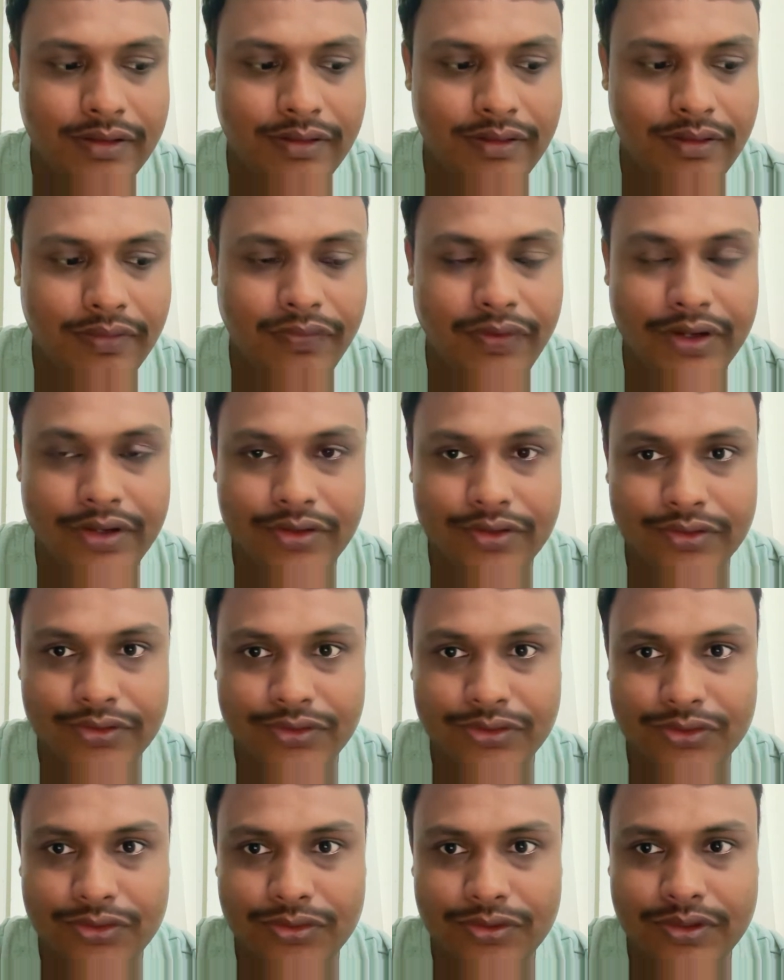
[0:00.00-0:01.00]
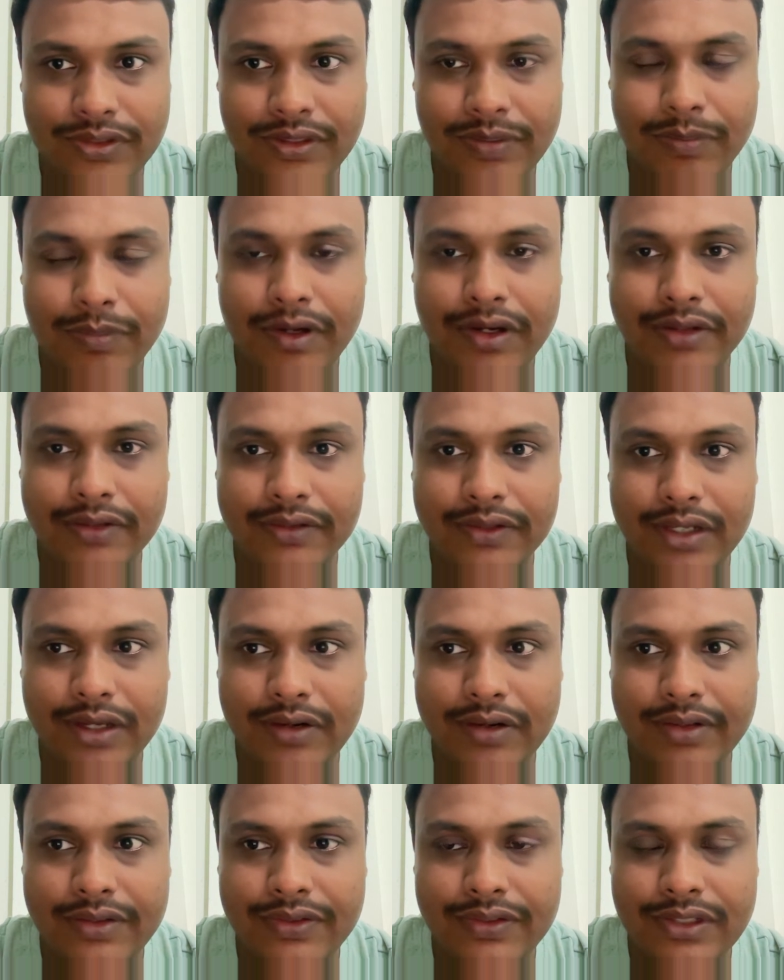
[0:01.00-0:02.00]
vector stores embeddings are
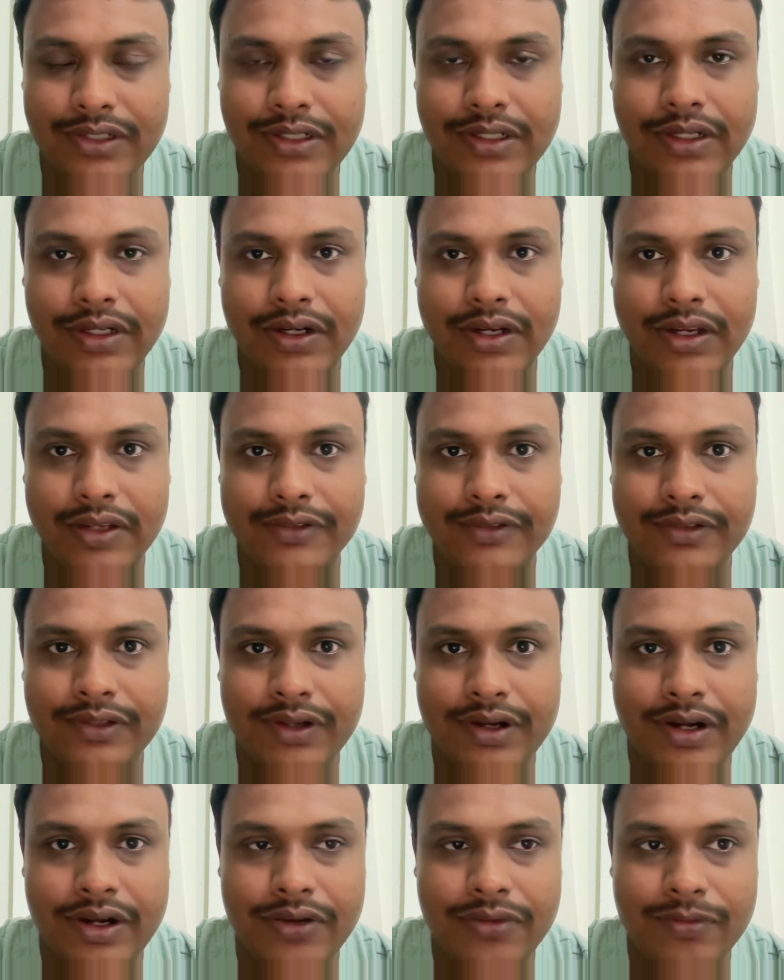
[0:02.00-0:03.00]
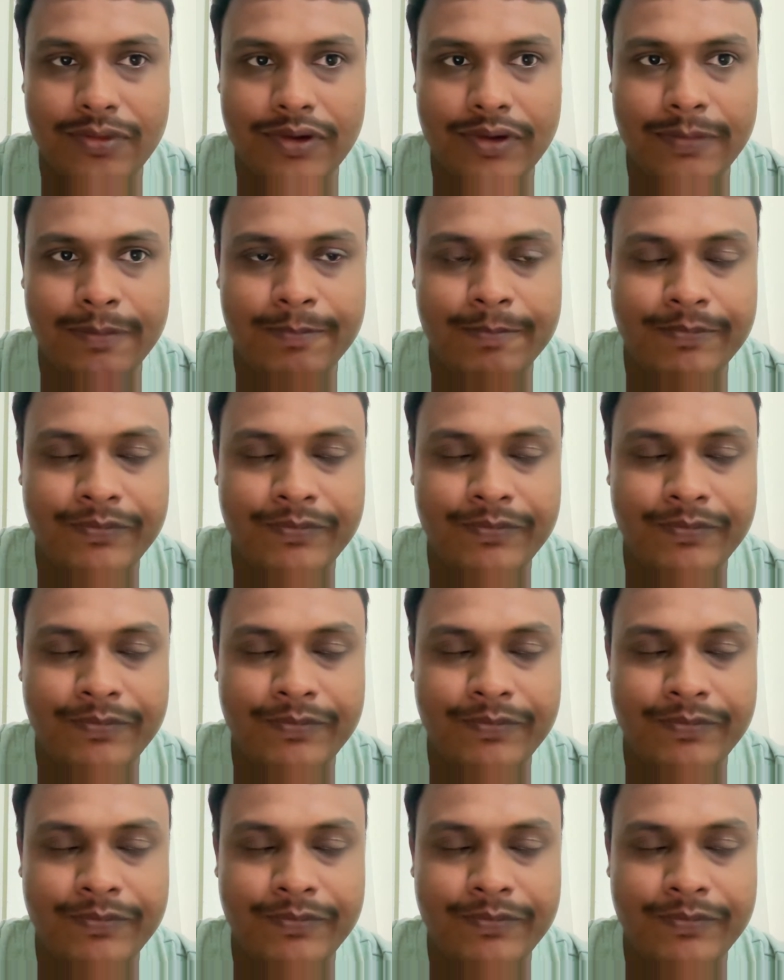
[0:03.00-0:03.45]
considering it as a right one.